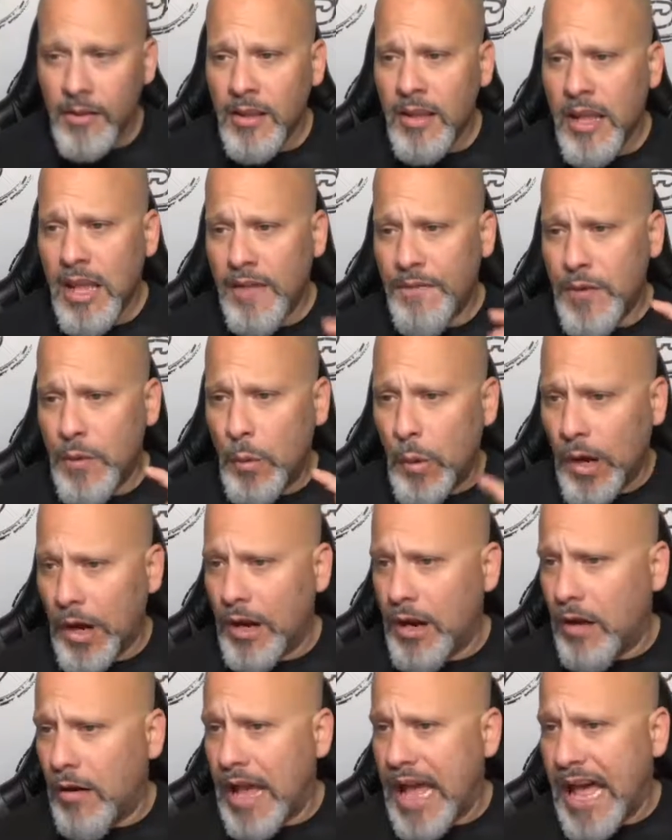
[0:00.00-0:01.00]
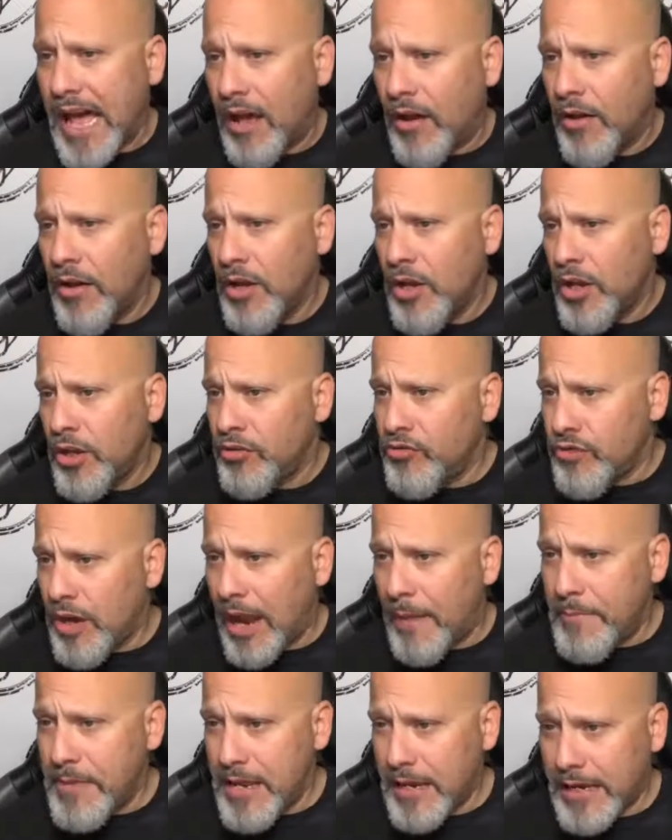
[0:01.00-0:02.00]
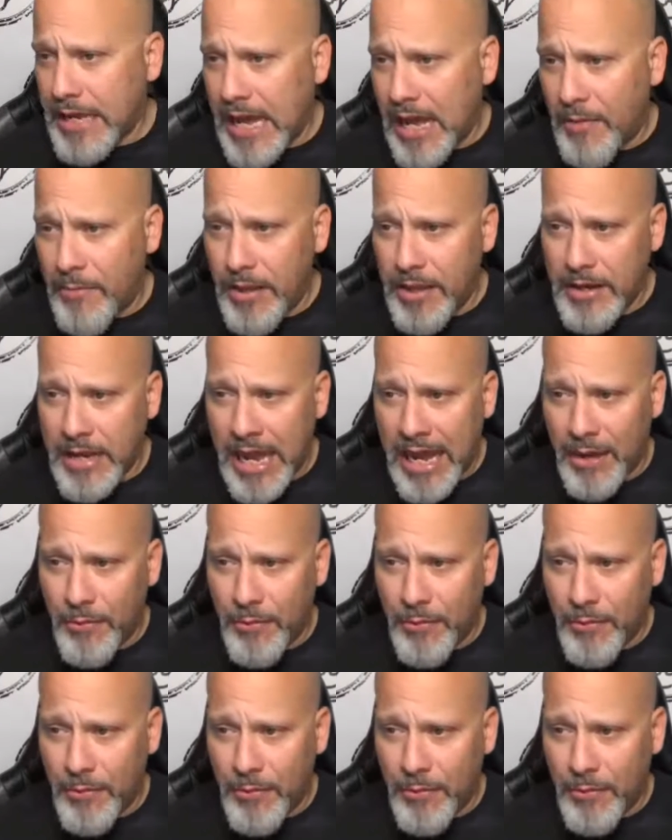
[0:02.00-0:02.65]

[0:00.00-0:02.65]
If you want to know how, drop me a comment. I